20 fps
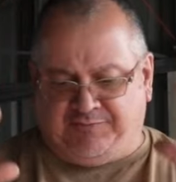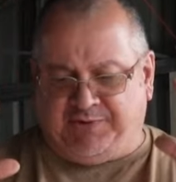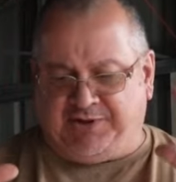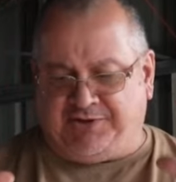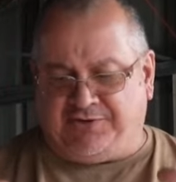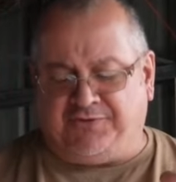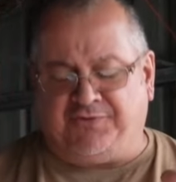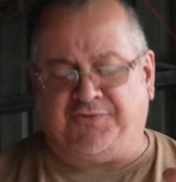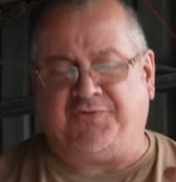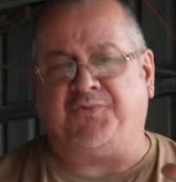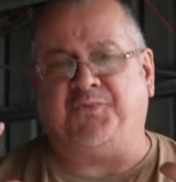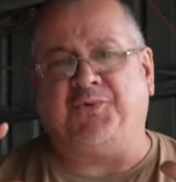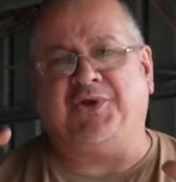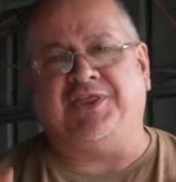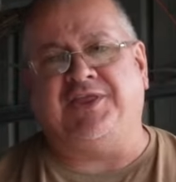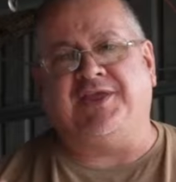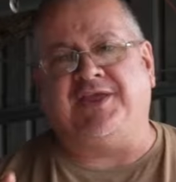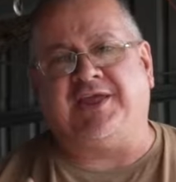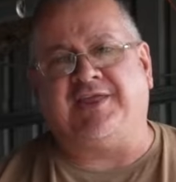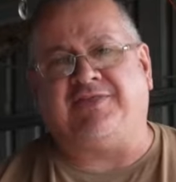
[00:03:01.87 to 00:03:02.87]
Because when
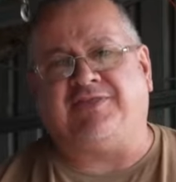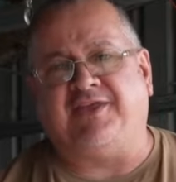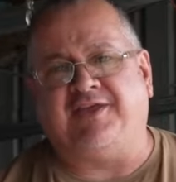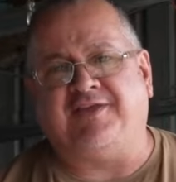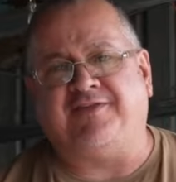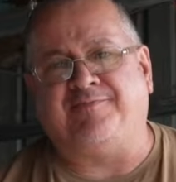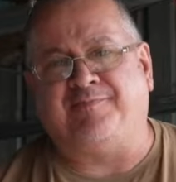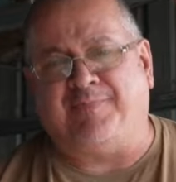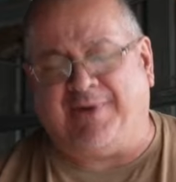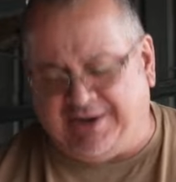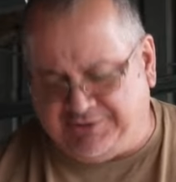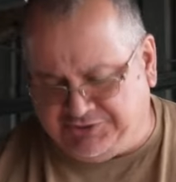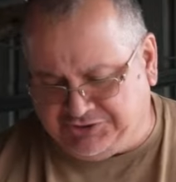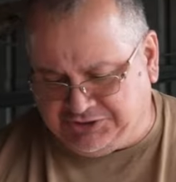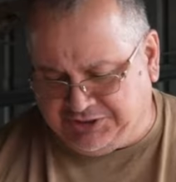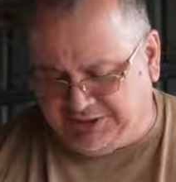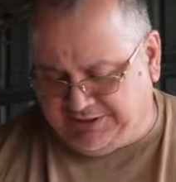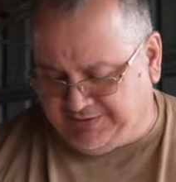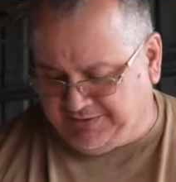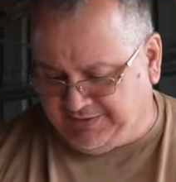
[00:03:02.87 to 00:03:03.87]
get these
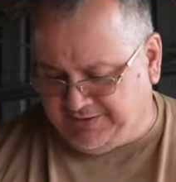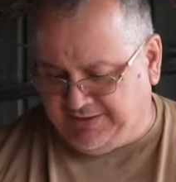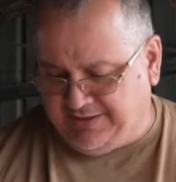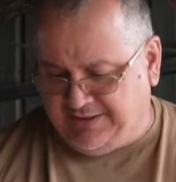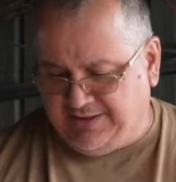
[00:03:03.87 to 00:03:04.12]
batteries,